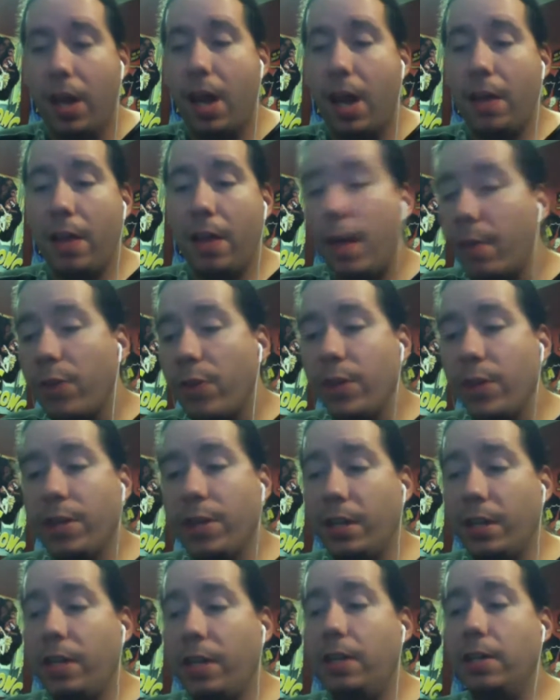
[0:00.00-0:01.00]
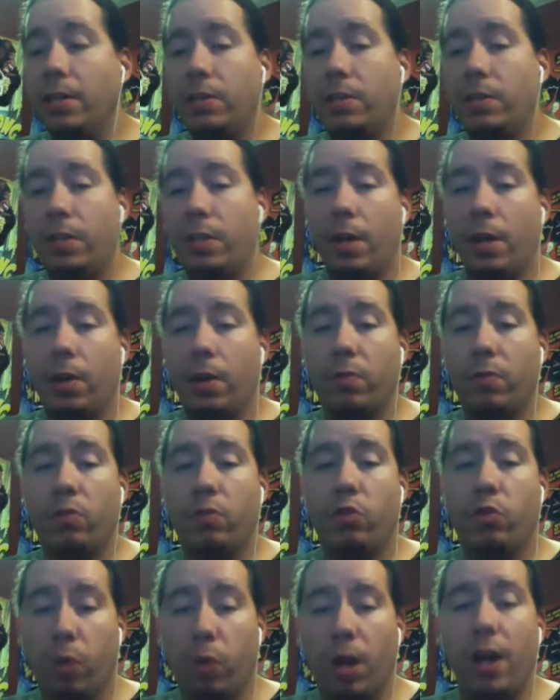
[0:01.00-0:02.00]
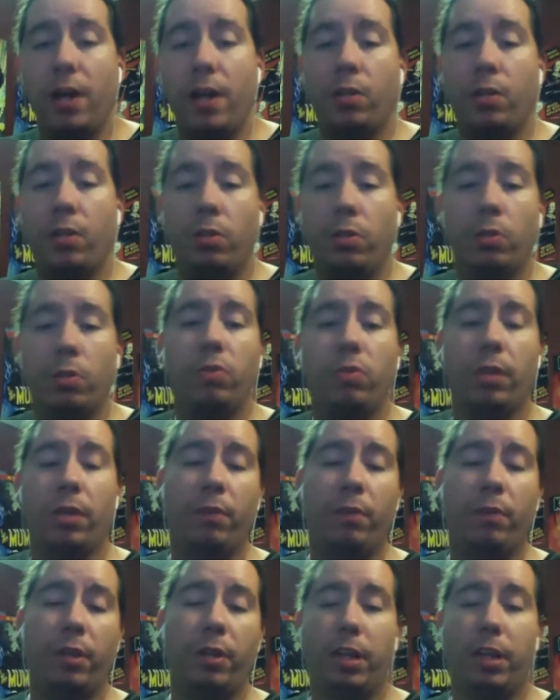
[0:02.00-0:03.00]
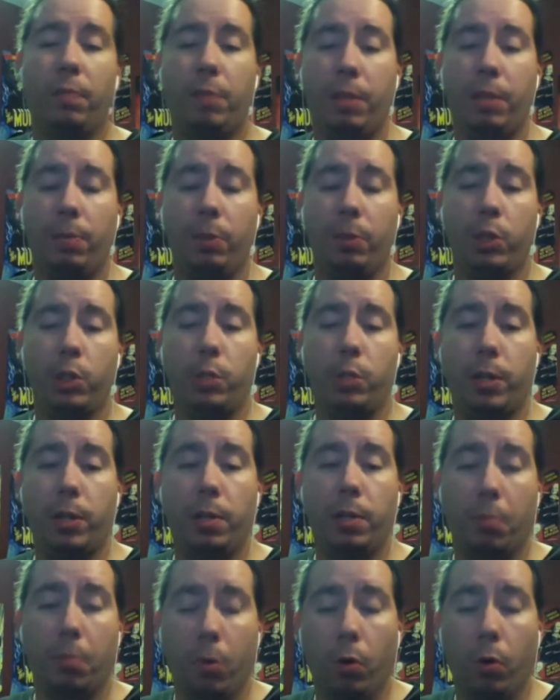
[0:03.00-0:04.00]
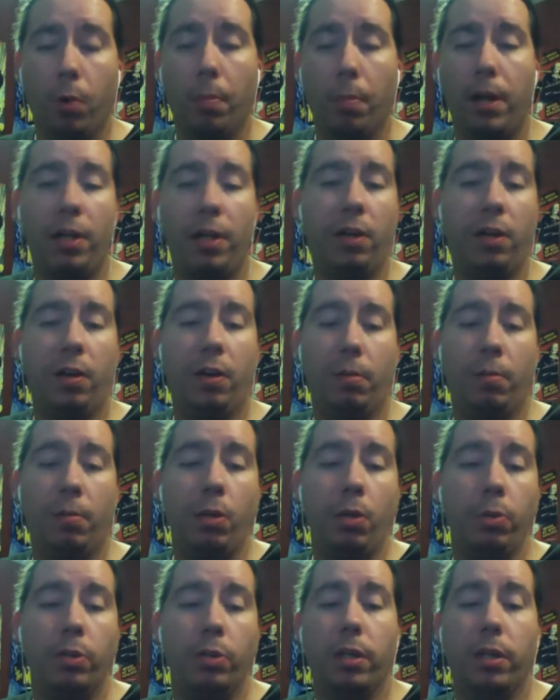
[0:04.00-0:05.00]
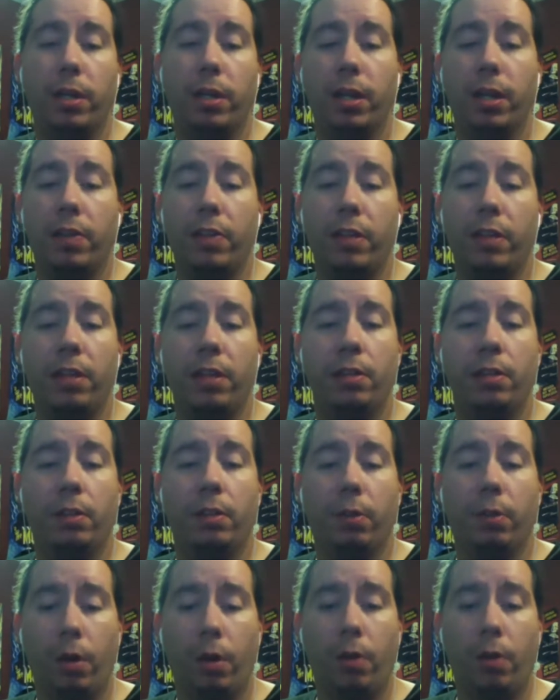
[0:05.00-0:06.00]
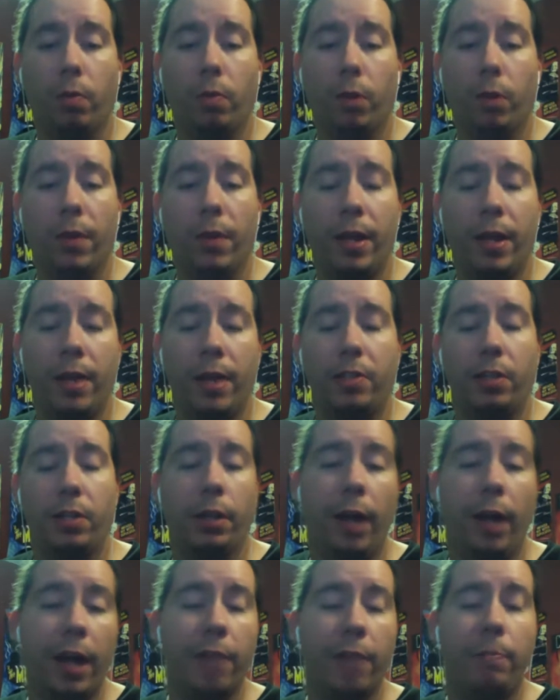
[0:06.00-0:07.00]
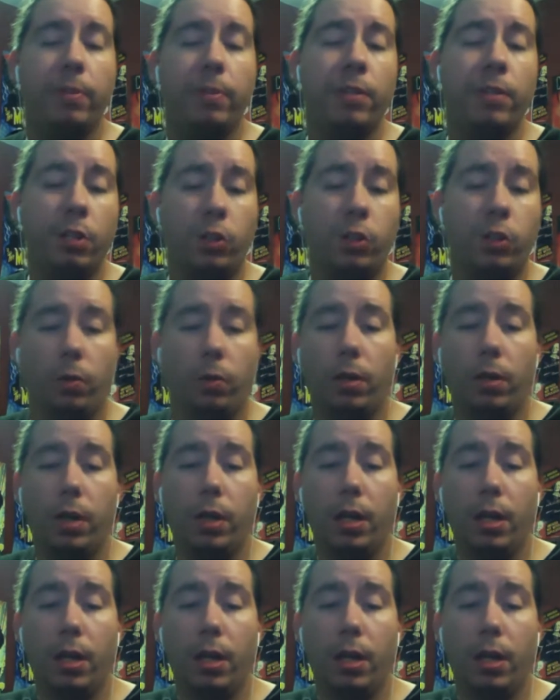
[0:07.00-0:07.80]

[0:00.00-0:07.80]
And the other thing is, they are trying to do something to get people to spend more money on music. And I think in the long run, that has a lot of potential.